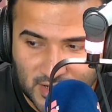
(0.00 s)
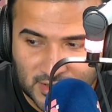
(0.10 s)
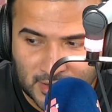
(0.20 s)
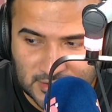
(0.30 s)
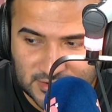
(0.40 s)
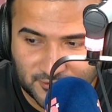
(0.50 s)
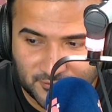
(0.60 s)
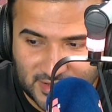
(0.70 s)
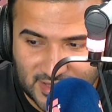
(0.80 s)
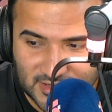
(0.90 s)
Karachi for
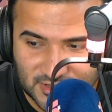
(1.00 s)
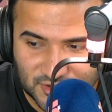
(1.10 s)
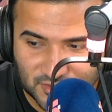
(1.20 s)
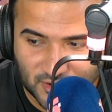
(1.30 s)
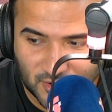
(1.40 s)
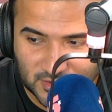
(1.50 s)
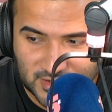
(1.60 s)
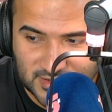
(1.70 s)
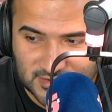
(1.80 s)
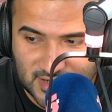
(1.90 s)
vacation during the
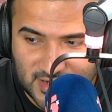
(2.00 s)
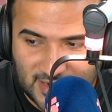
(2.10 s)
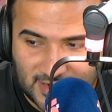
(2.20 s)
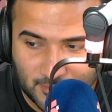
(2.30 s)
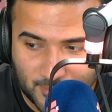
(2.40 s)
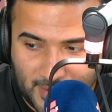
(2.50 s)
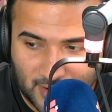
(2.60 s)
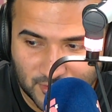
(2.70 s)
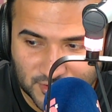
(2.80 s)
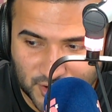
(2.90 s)
holidays, and now my
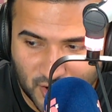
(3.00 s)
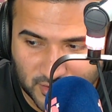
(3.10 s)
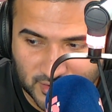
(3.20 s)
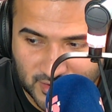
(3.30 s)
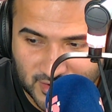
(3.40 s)
power is gone.